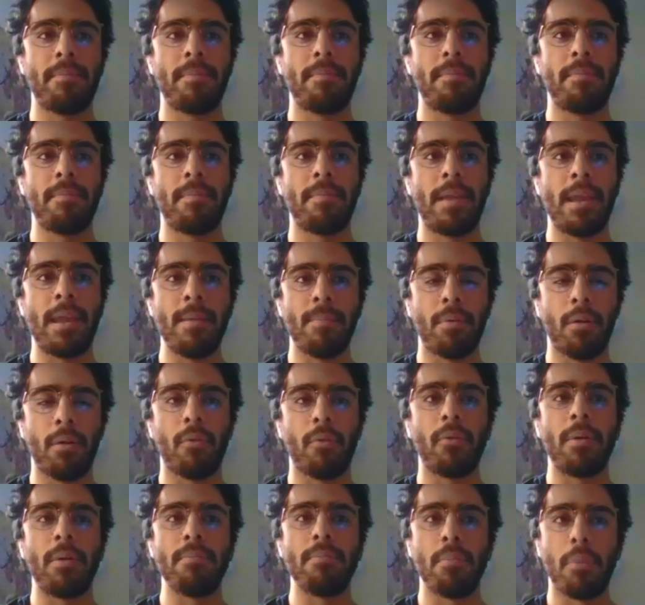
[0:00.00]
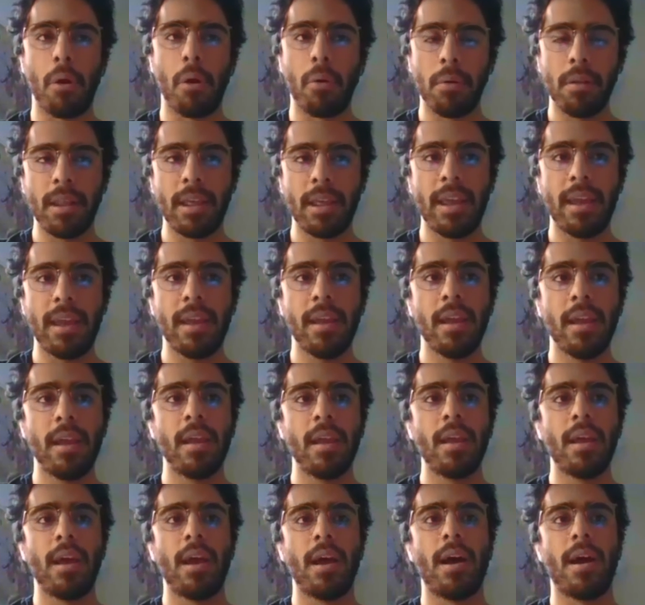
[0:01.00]
people remotely.
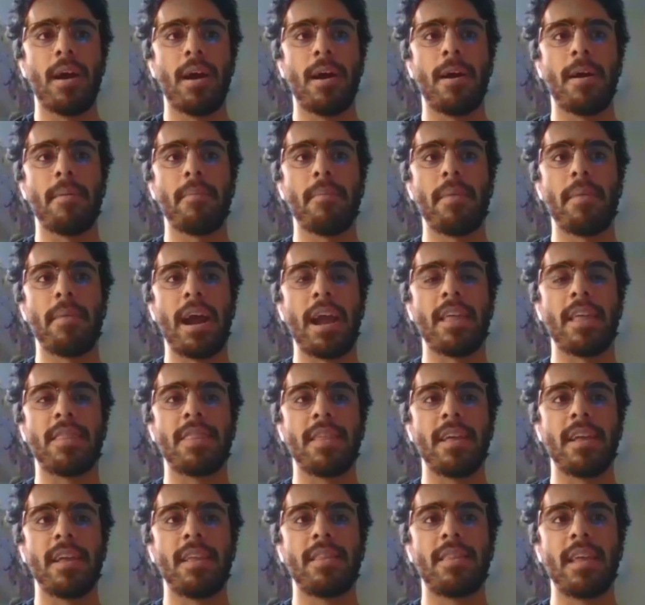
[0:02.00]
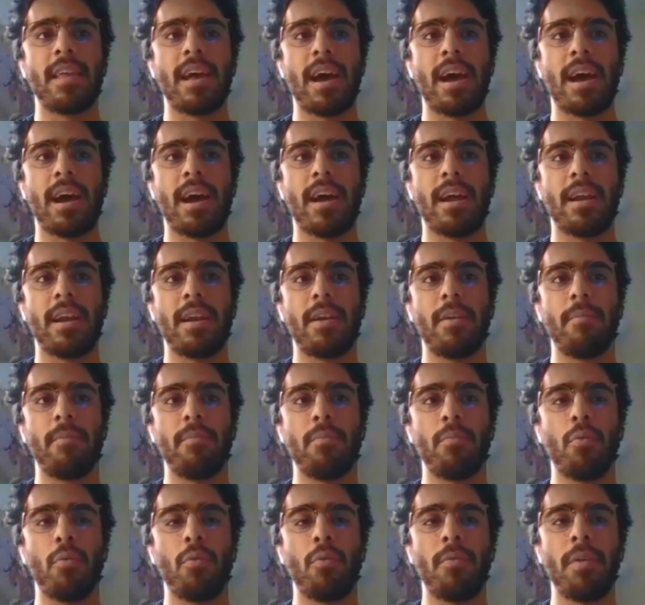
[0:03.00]
I think that
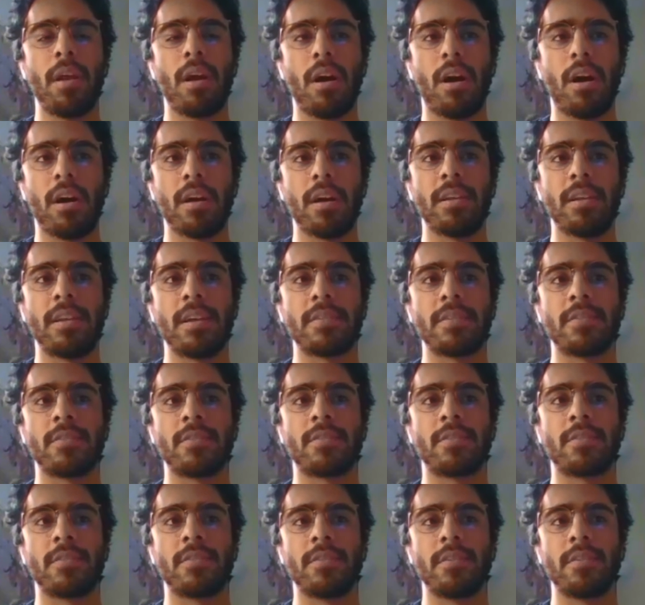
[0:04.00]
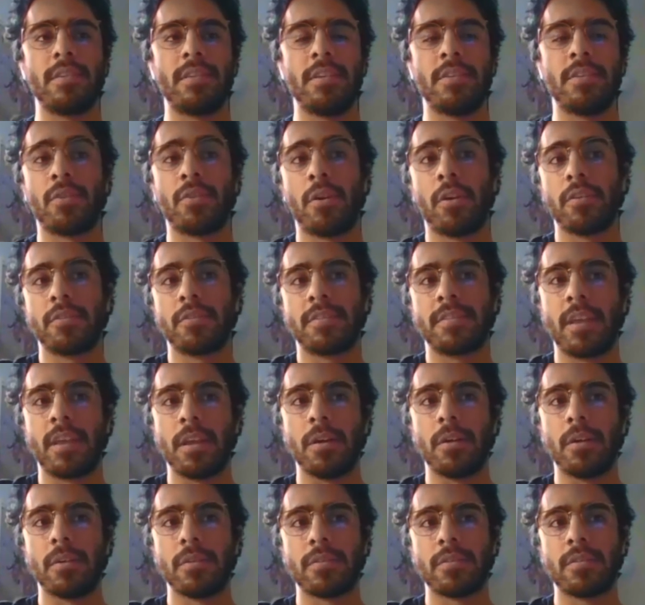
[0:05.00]
moving on, these are
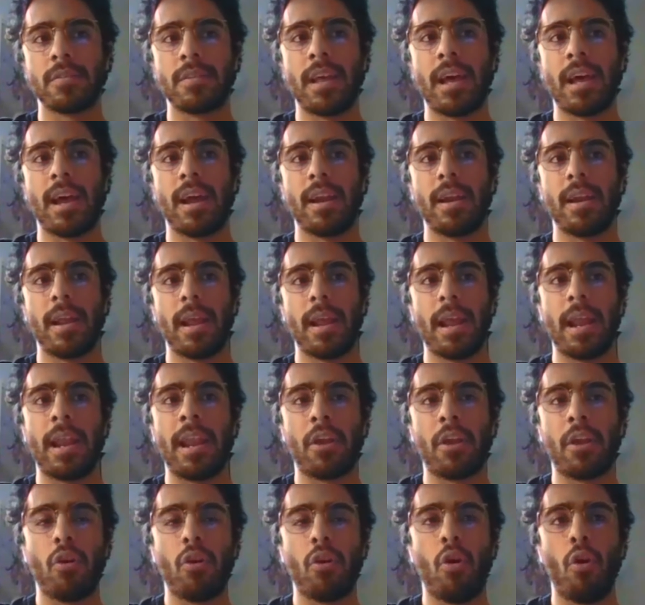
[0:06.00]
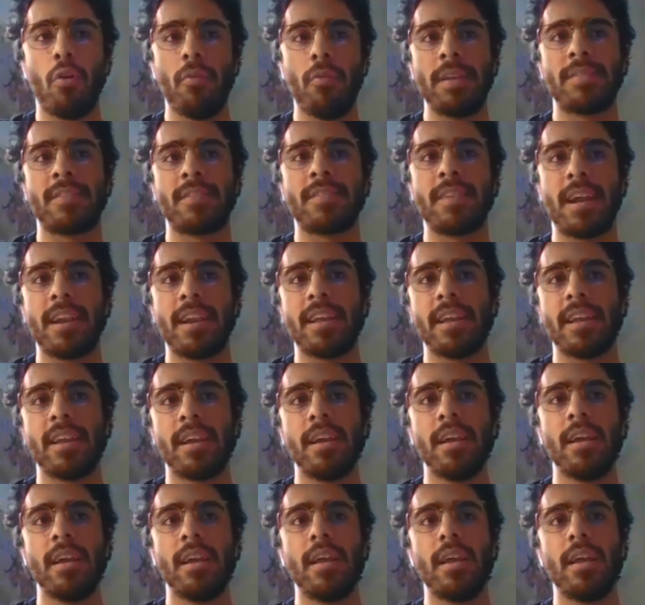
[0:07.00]
skills that in a COVID setting
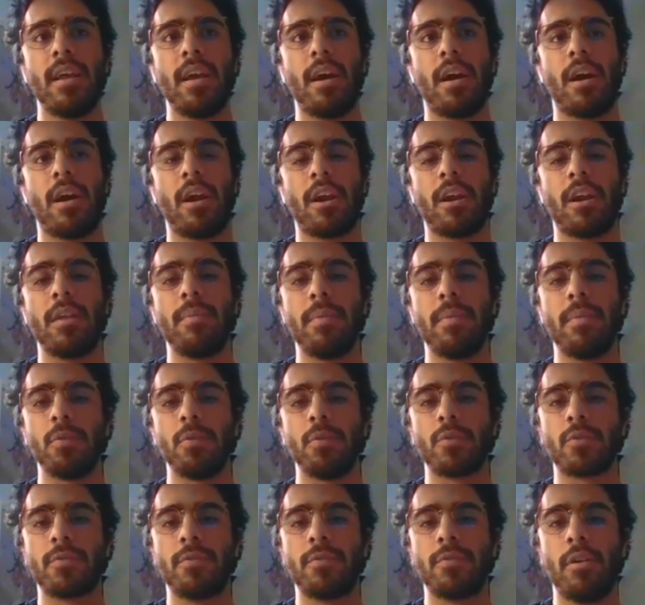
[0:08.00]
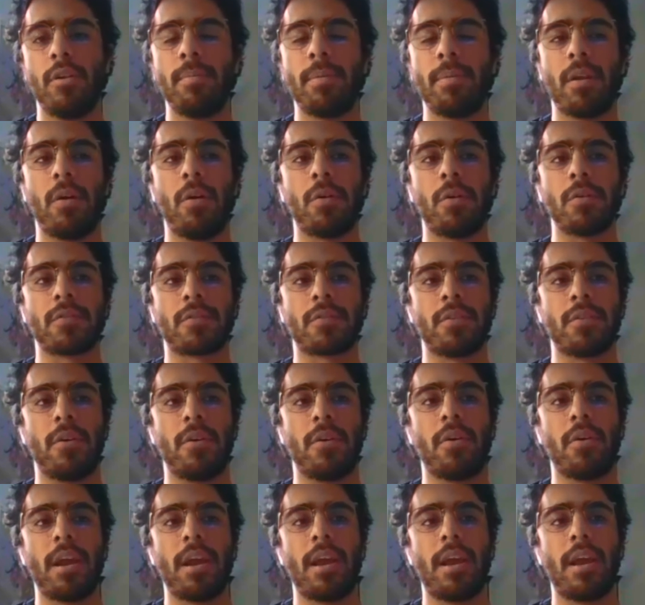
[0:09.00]
are going to be useful, but
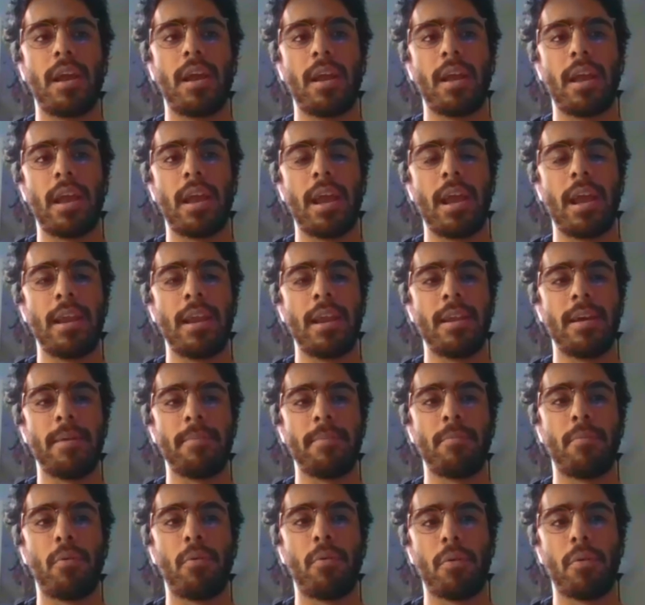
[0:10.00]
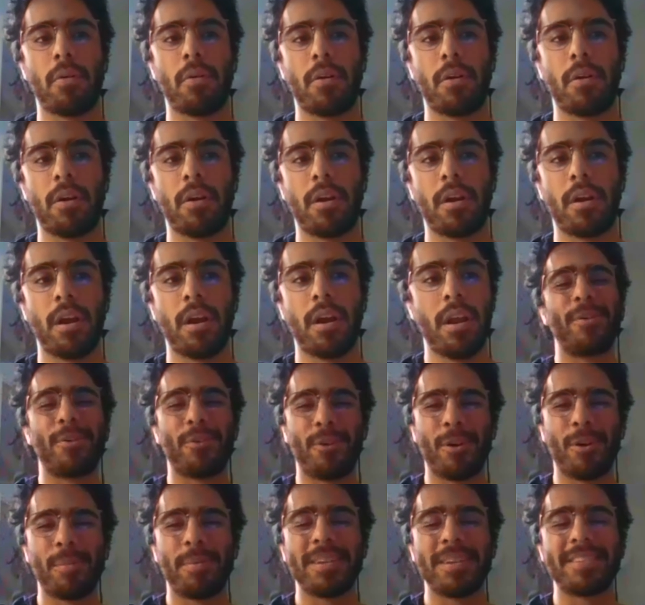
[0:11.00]
also in a more
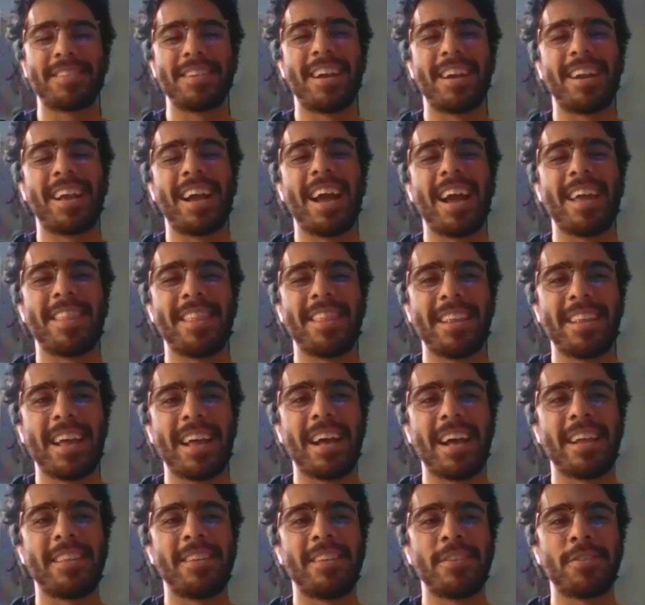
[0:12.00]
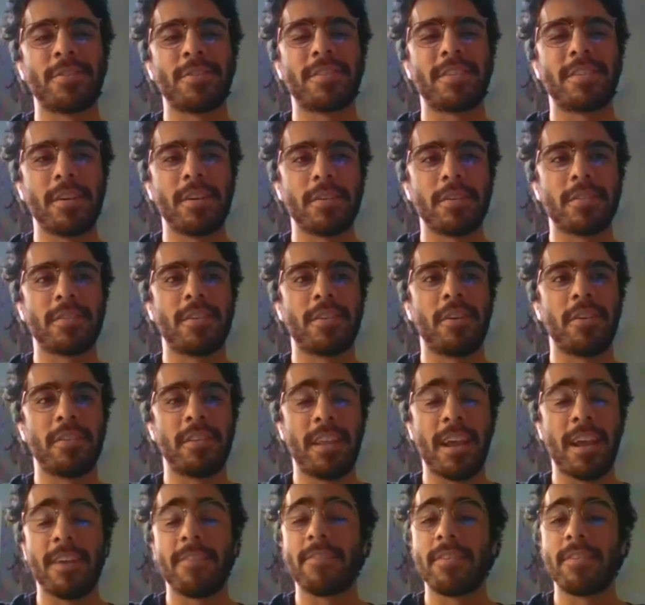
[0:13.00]
corporate setting, I think that these are skills that are
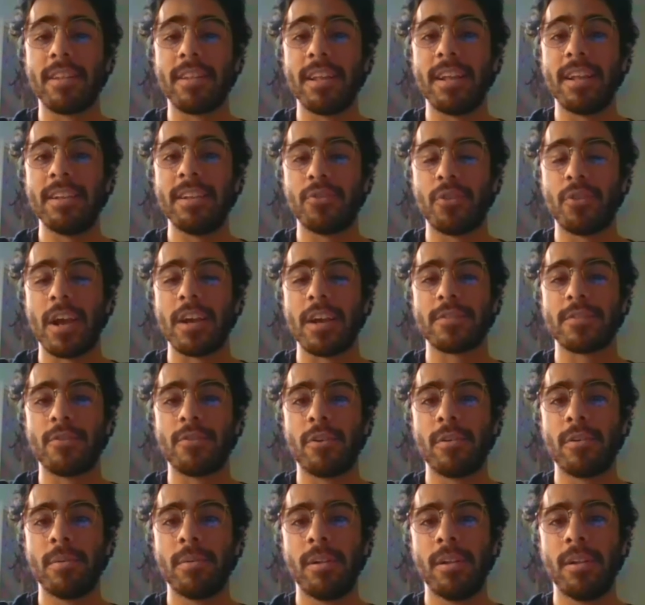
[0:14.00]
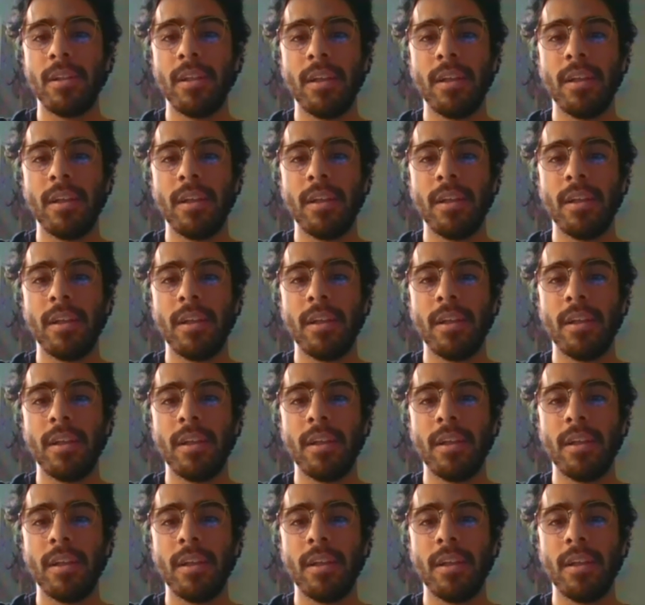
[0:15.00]
definitely transferable.